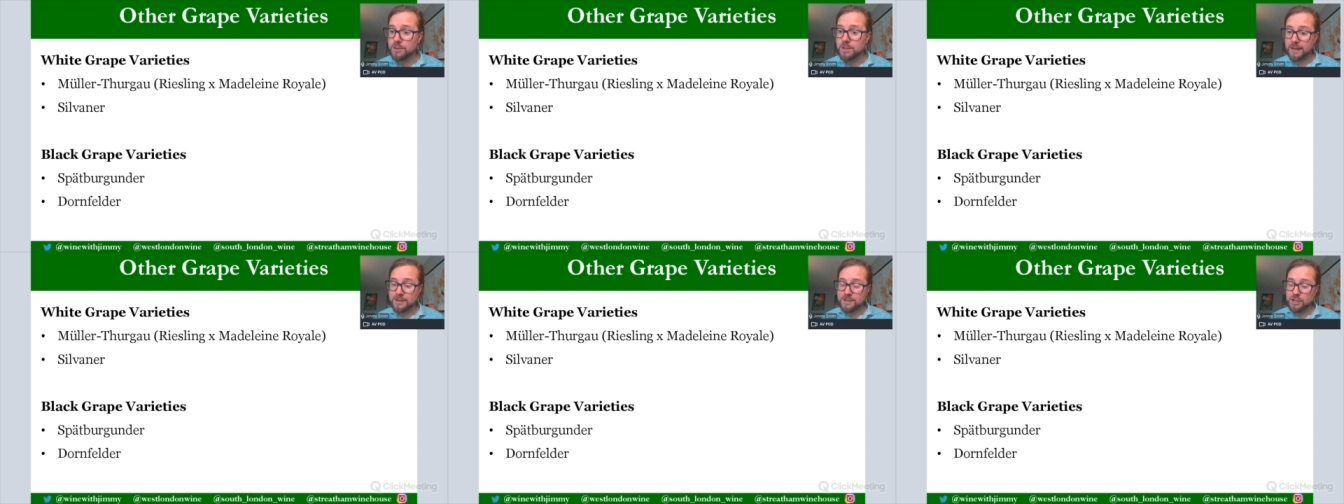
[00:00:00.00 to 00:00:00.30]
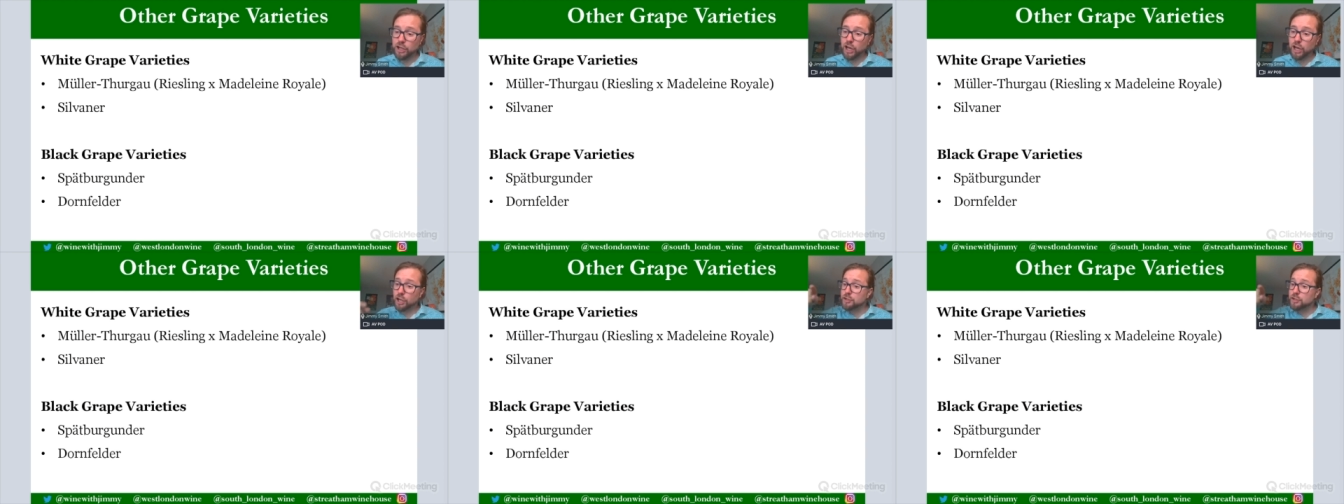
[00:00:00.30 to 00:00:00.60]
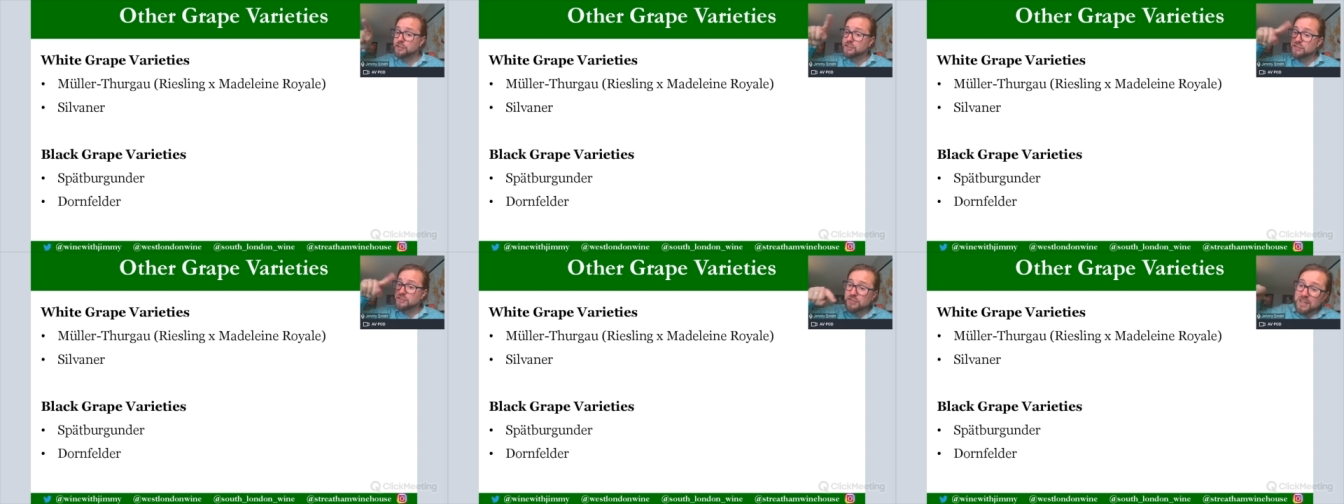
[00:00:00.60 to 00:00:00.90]
It has a coloured
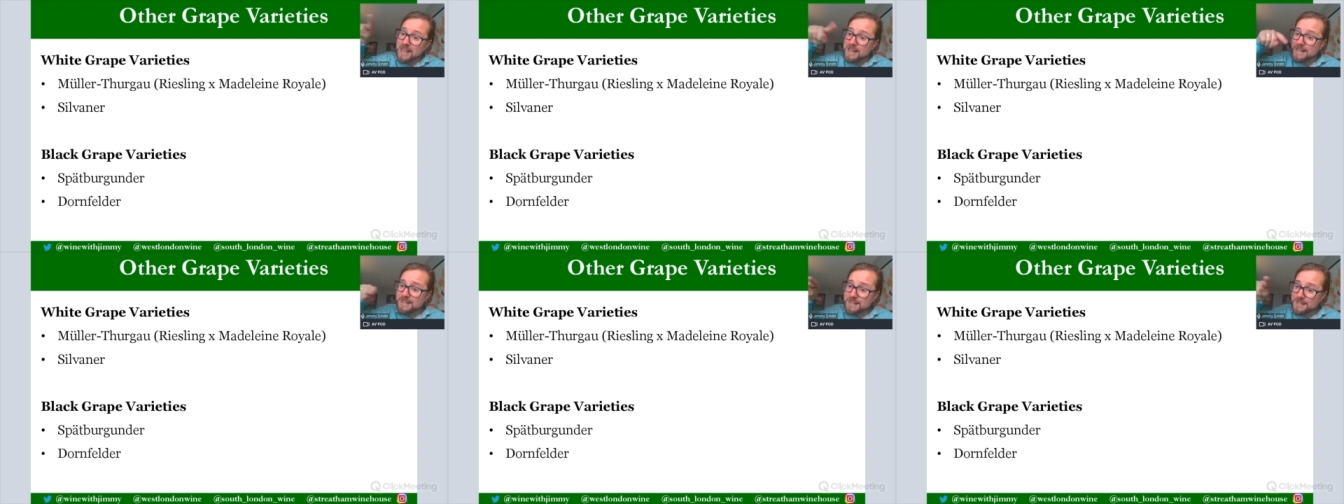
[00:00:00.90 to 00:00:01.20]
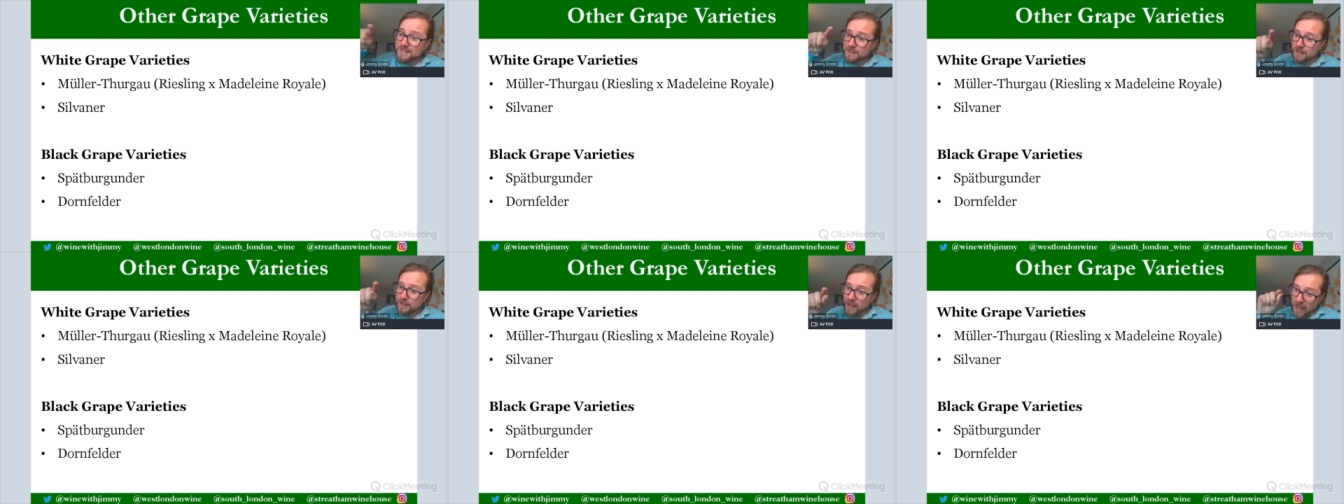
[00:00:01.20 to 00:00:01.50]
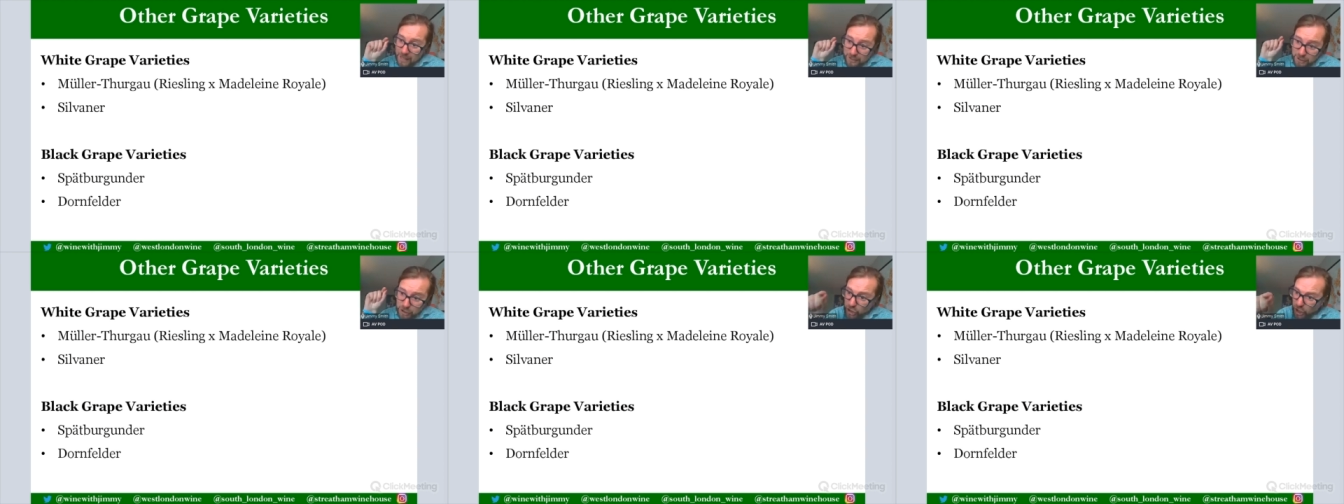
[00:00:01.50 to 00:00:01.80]
skins
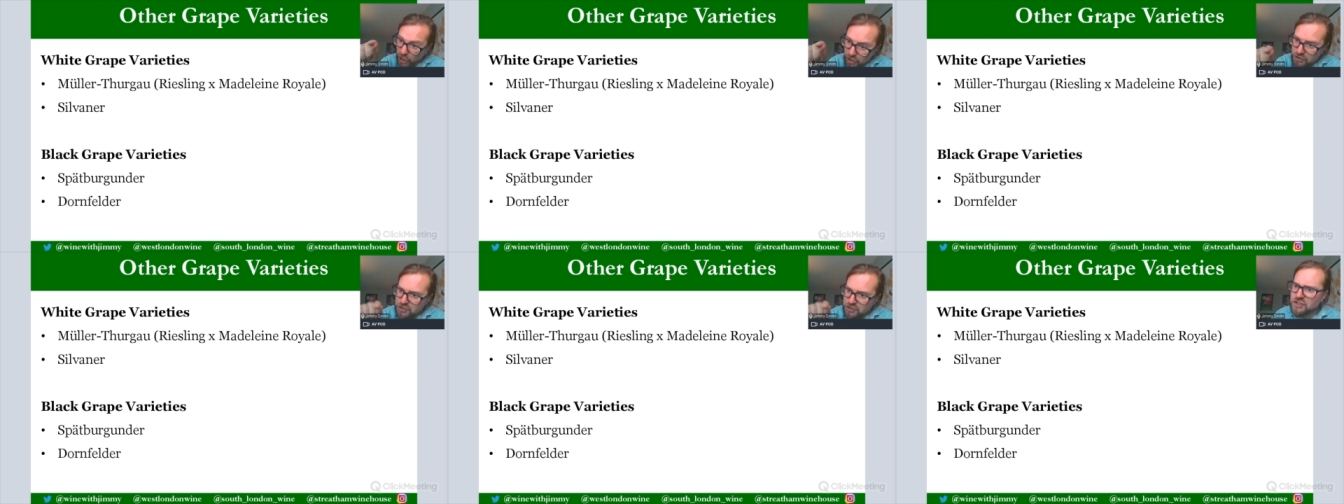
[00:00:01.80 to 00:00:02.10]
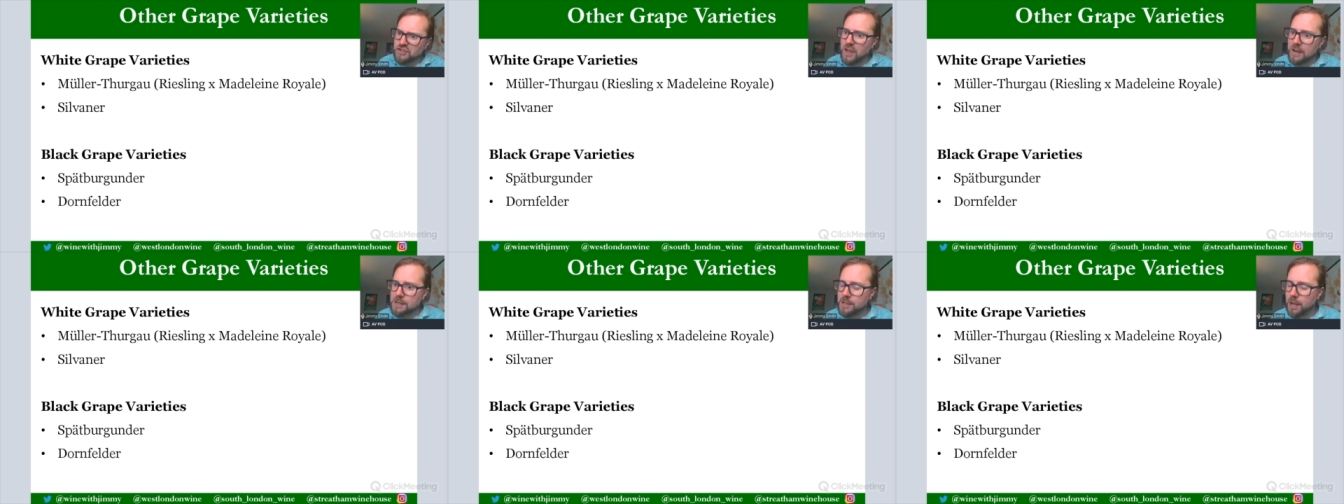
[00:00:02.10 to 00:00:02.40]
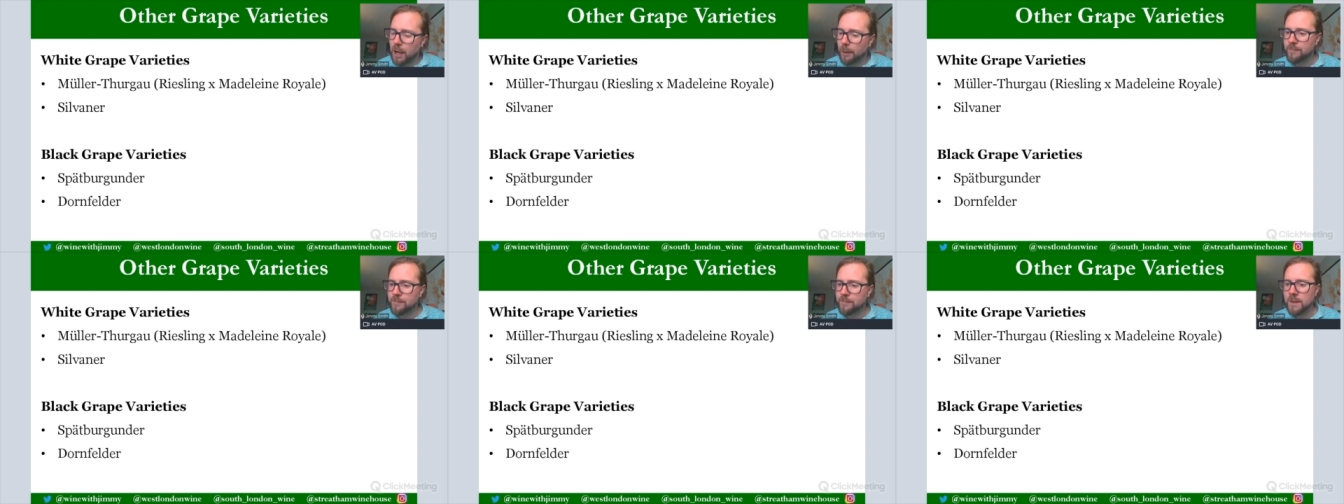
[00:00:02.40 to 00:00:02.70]
and a coloured
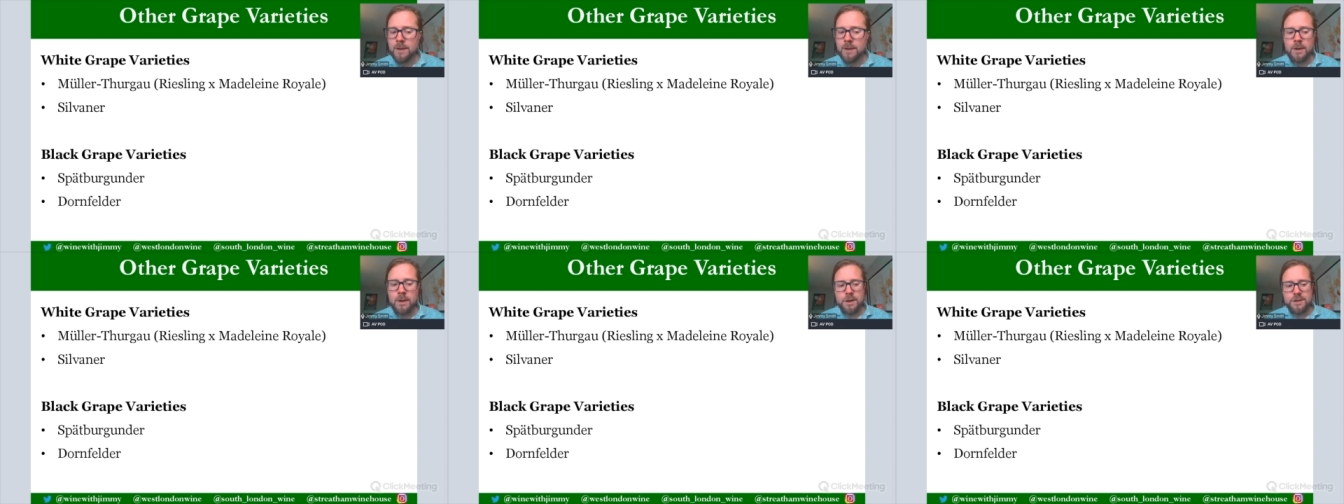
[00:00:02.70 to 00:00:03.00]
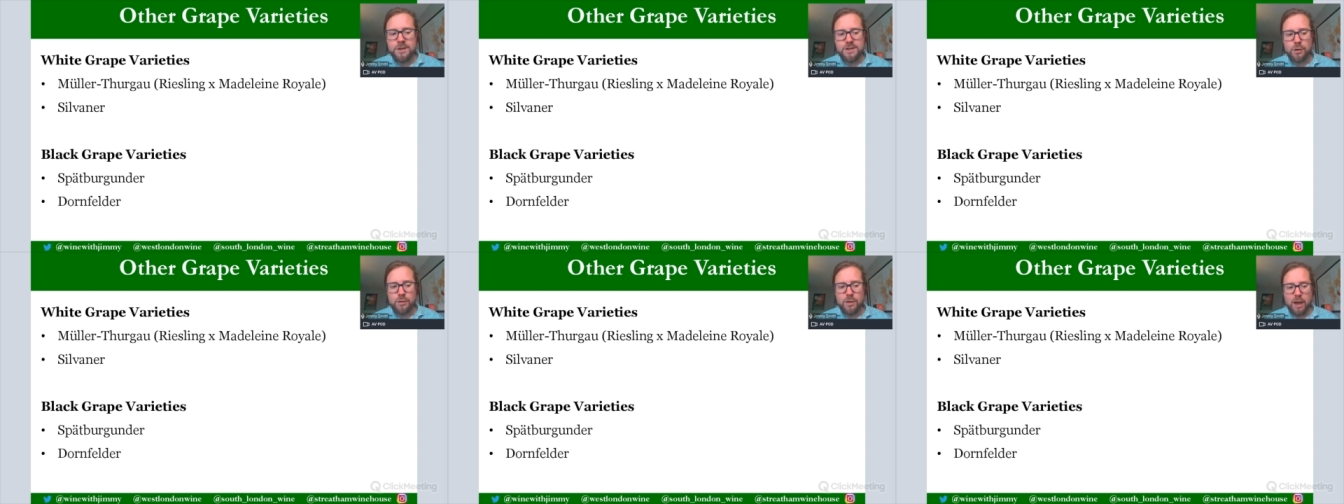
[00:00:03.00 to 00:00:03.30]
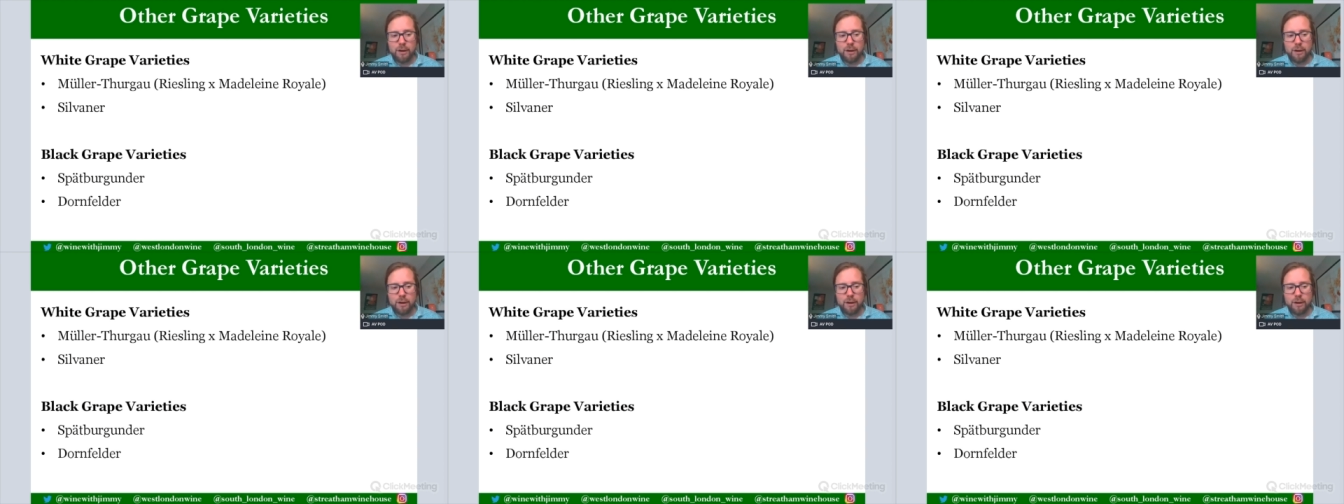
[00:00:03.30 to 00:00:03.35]
centre. So